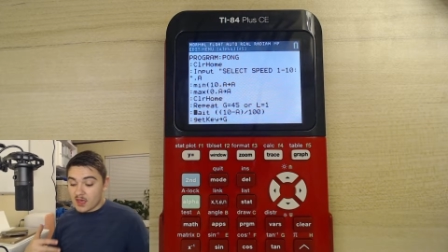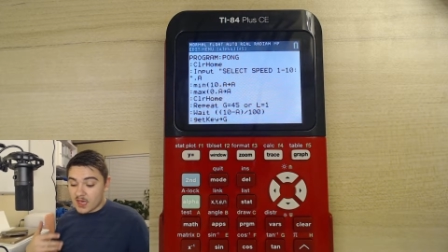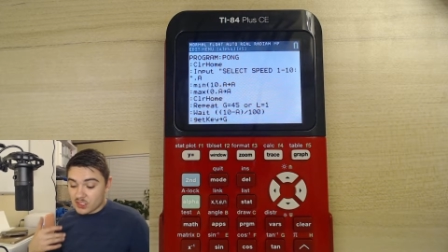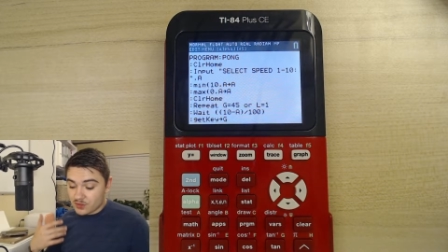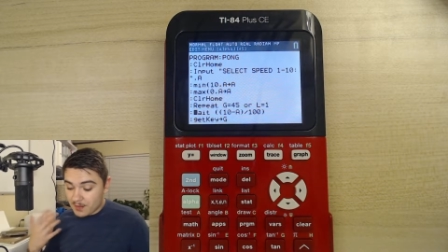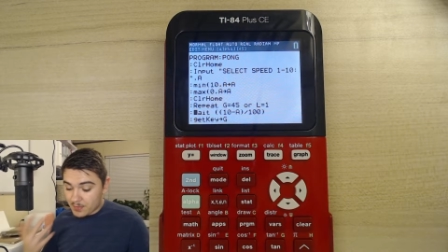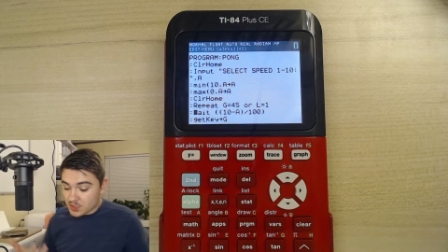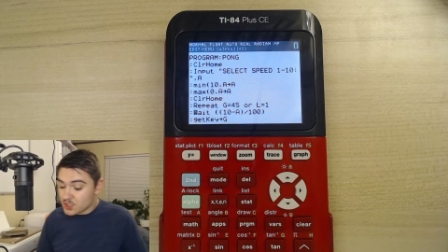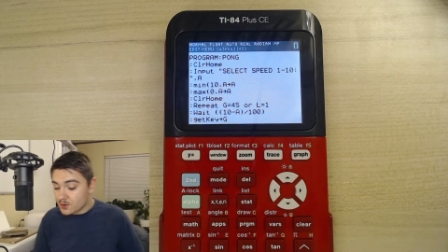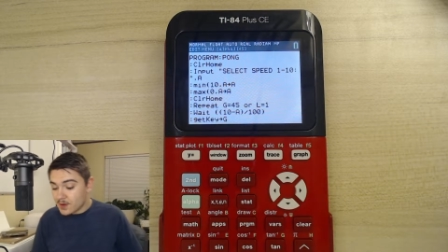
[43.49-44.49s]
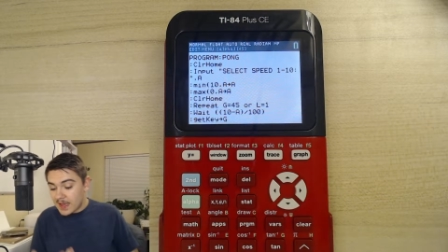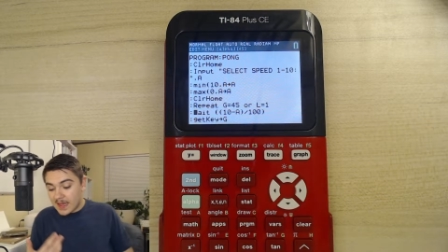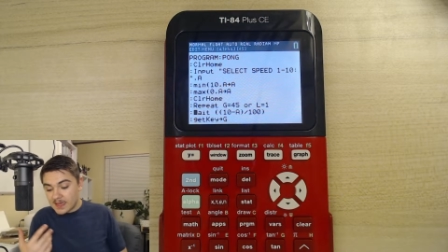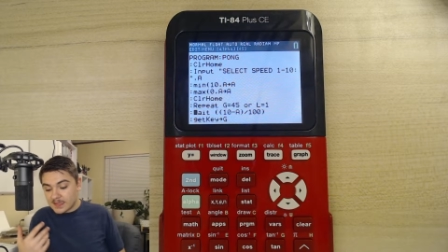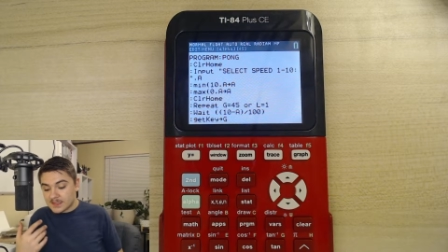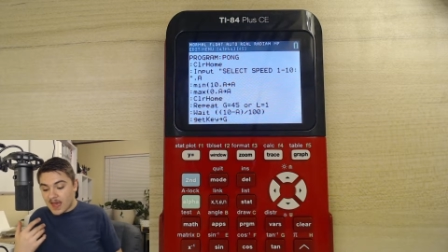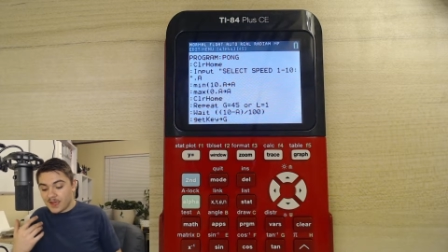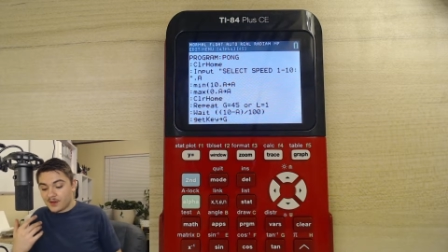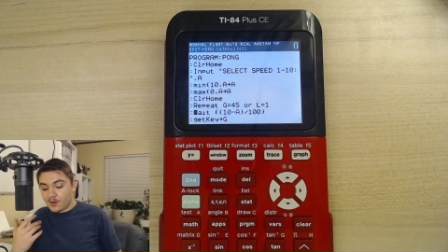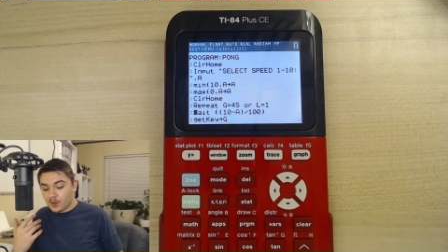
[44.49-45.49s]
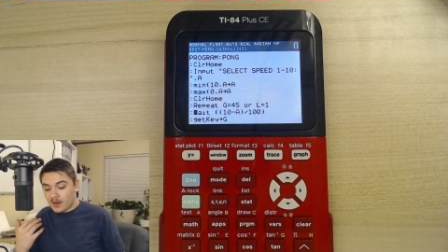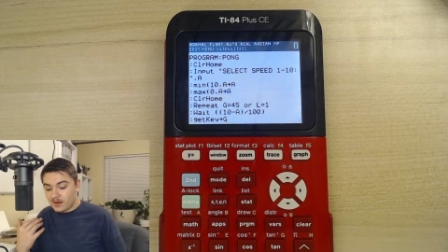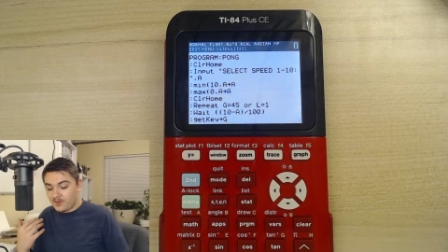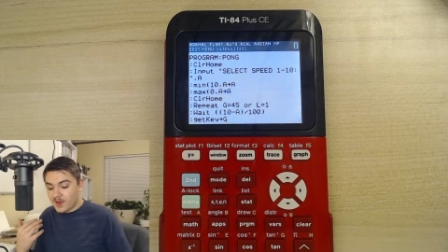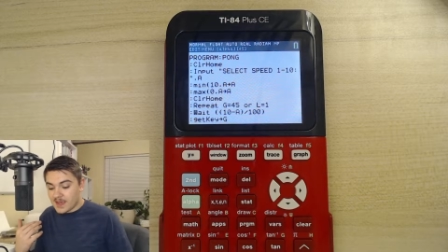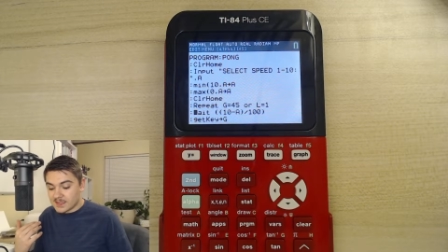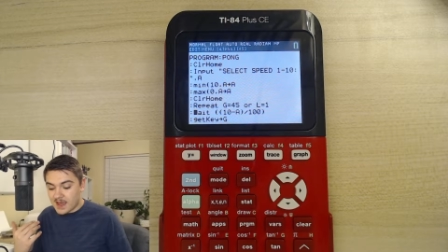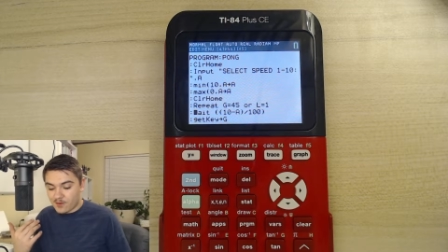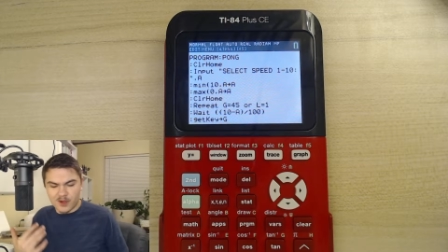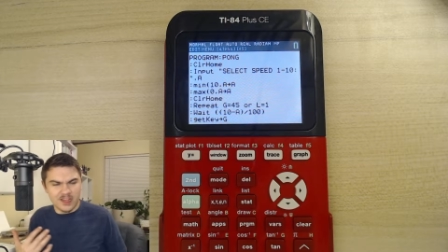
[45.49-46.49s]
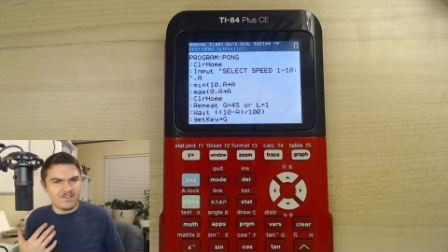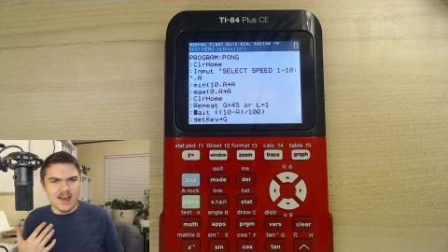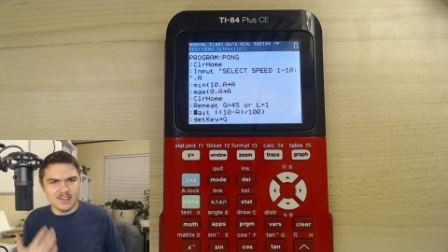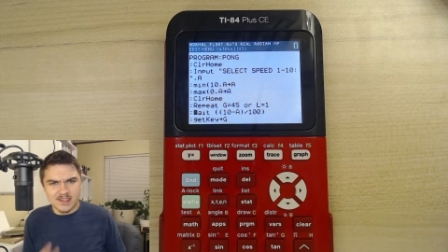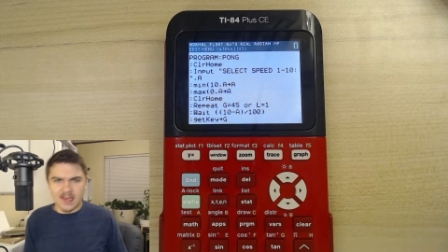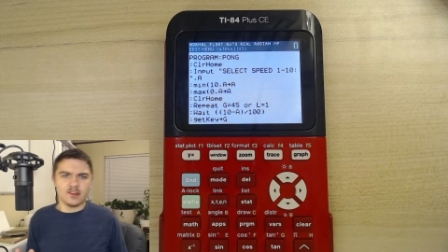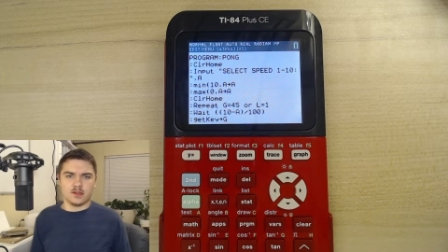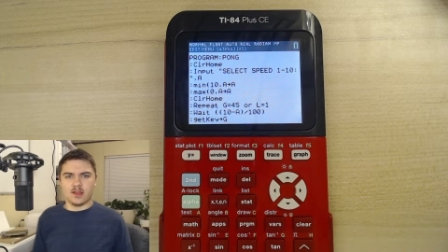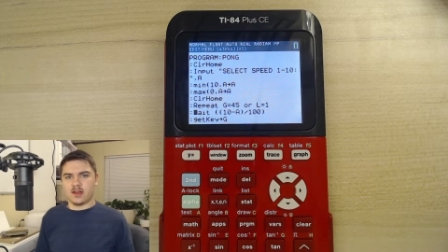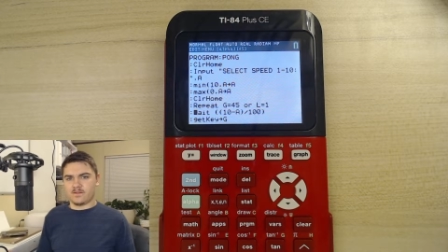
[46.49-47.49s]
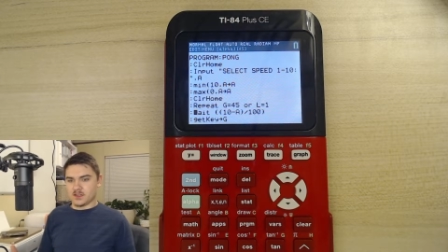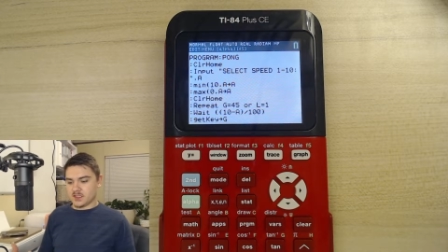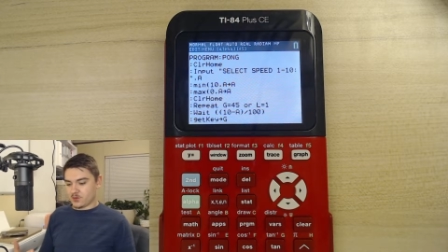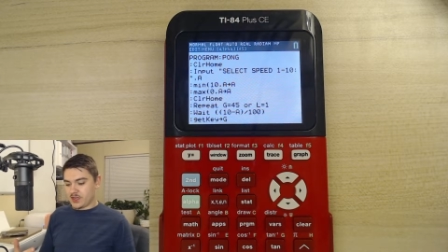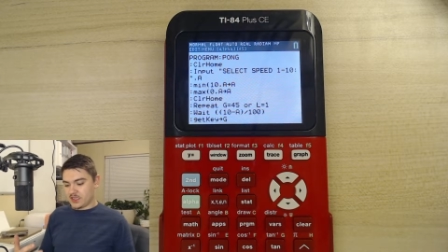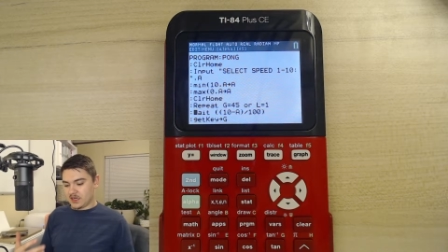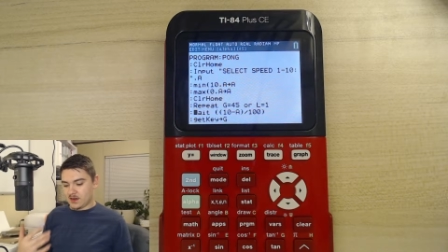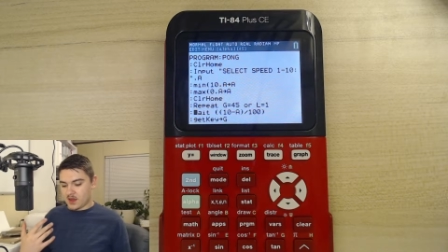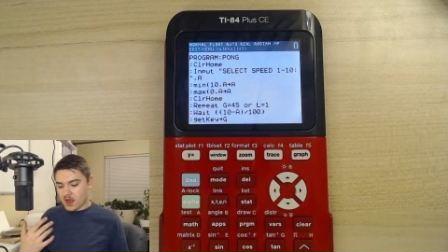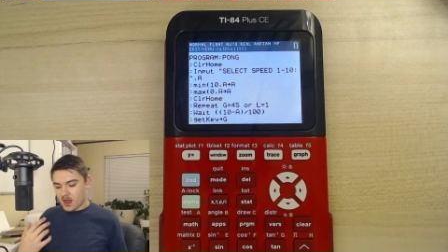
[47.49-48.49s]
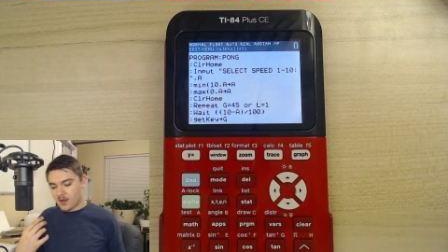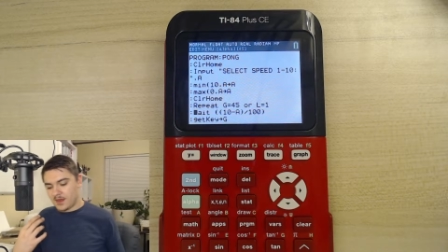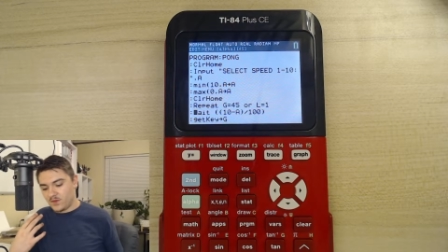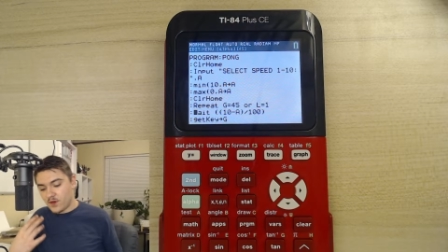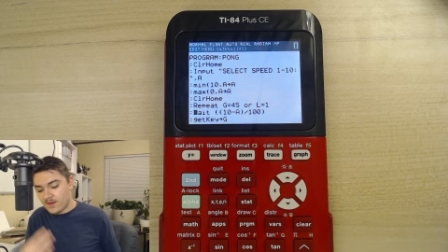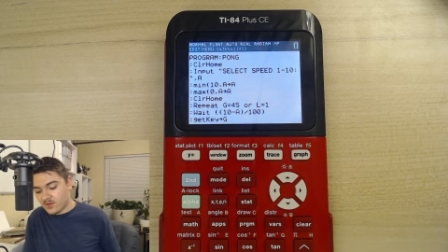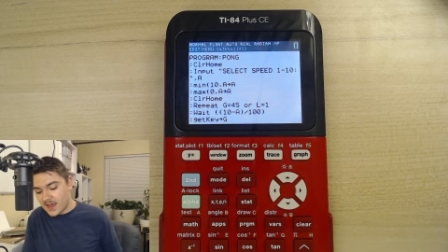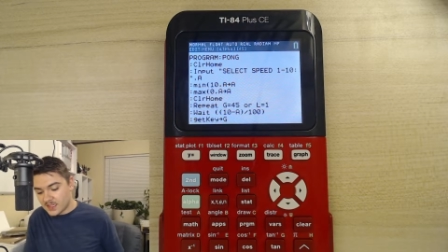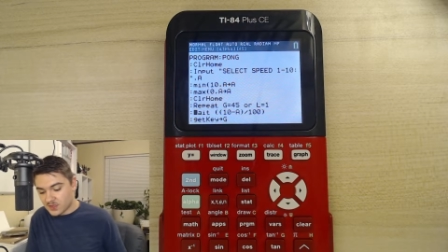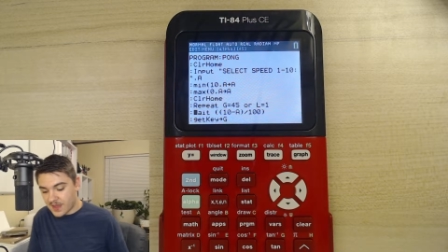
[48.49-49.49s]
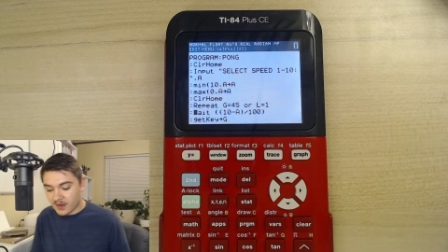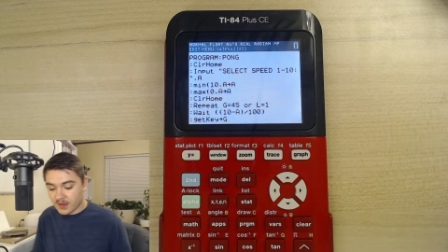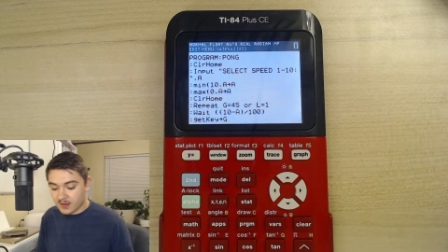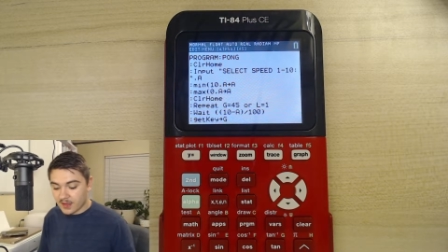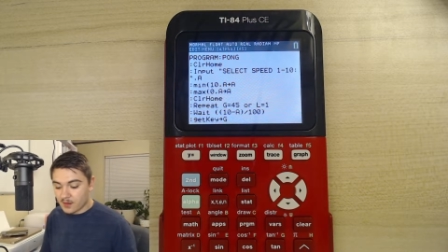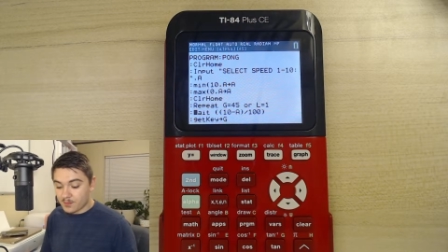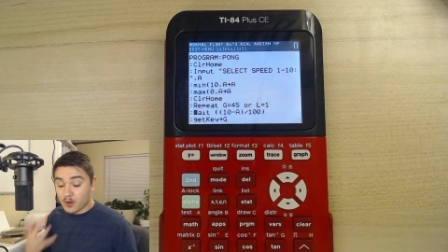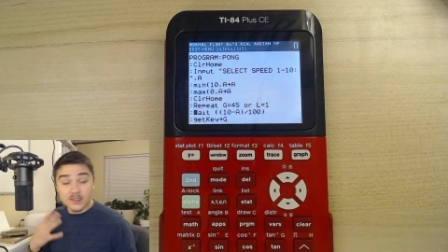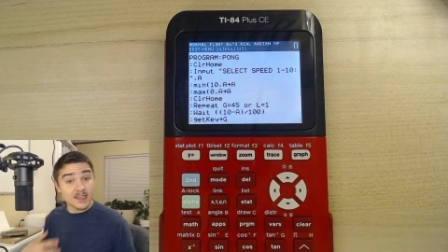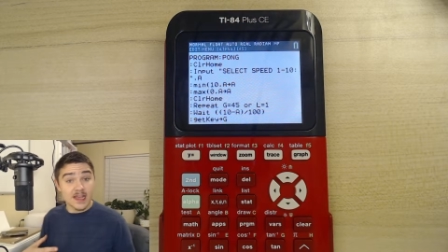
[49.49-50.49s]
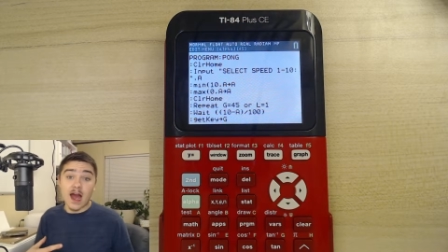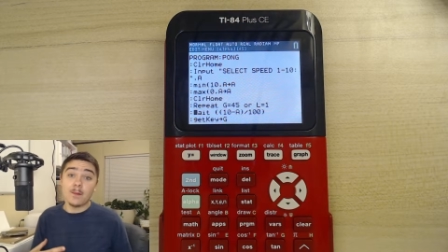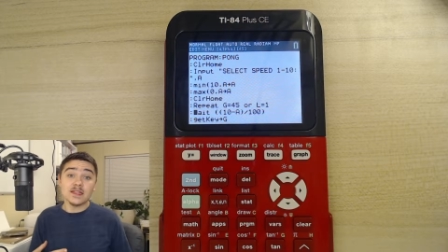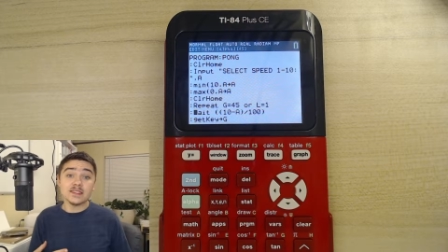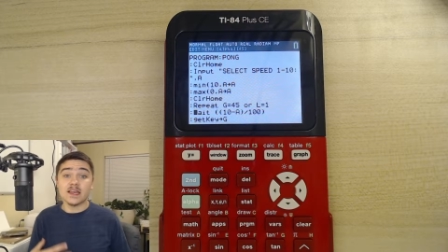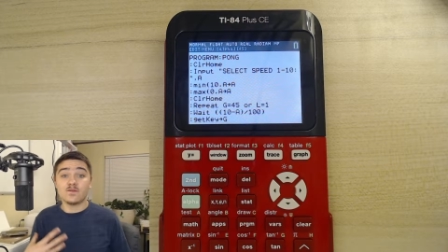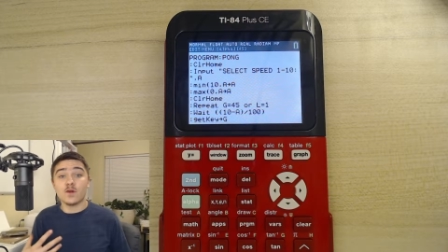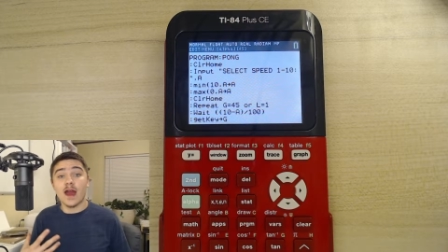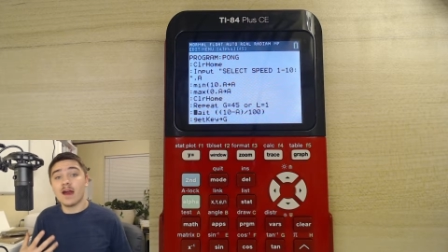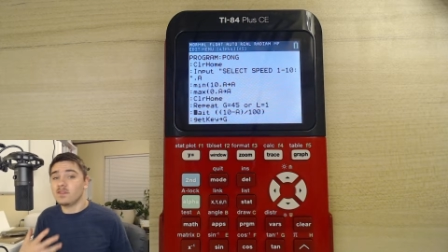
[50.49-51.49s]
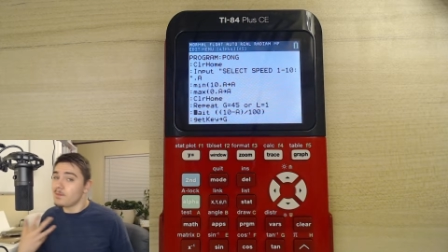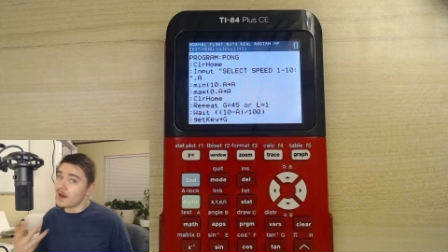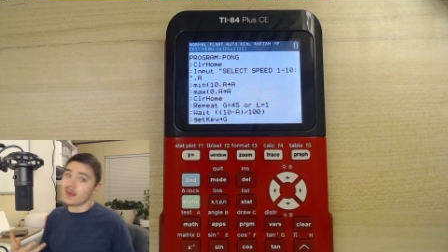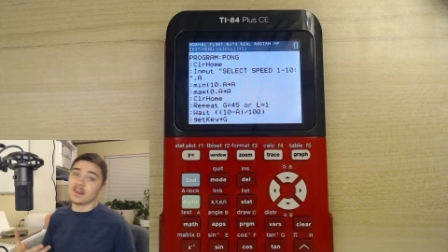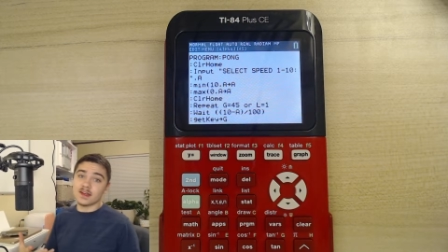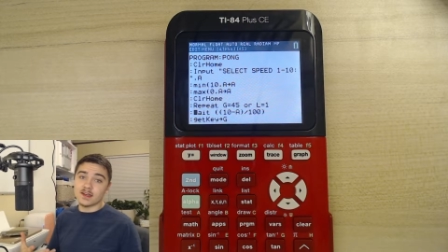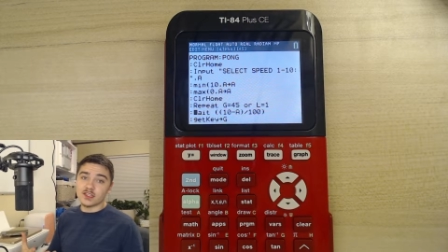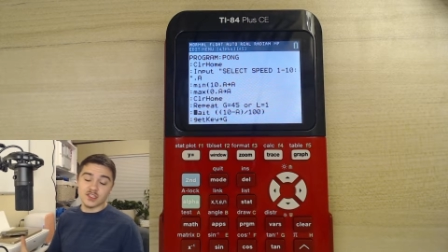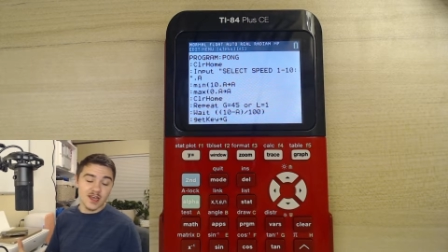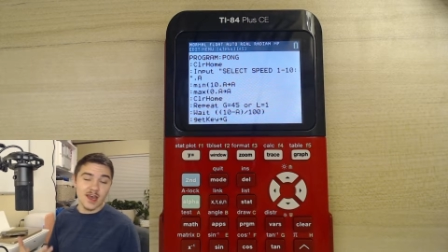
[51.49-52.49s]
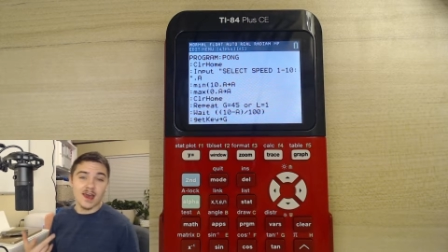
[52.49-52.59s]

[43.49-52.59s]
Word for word: Issue number two is I know a lot of you guys have a really fast calculator for some reason. Uh, if you have a faster calculator, post in the comments if you have the Python edition.